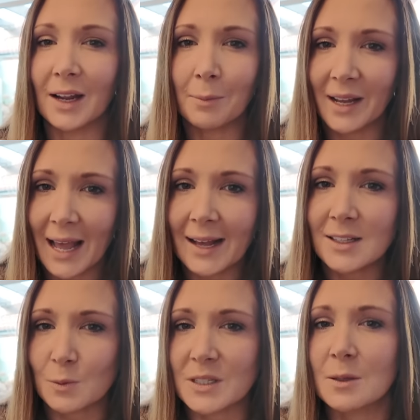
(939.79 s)
Like, my
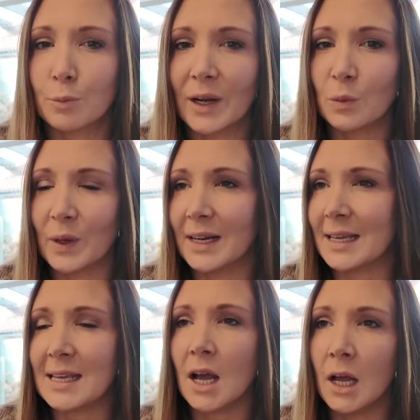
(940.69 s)
ex was the breadwinner.
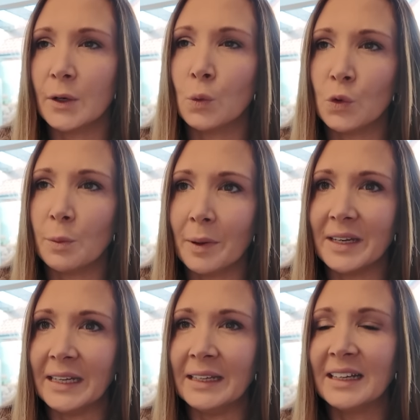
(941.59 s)
He earned all the
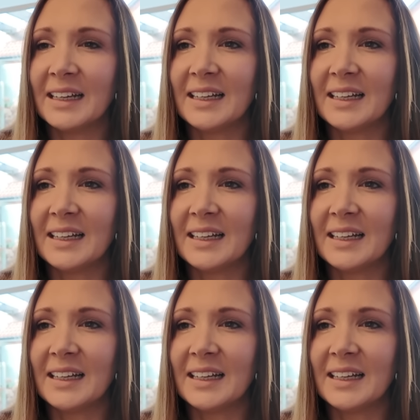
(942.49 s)
money.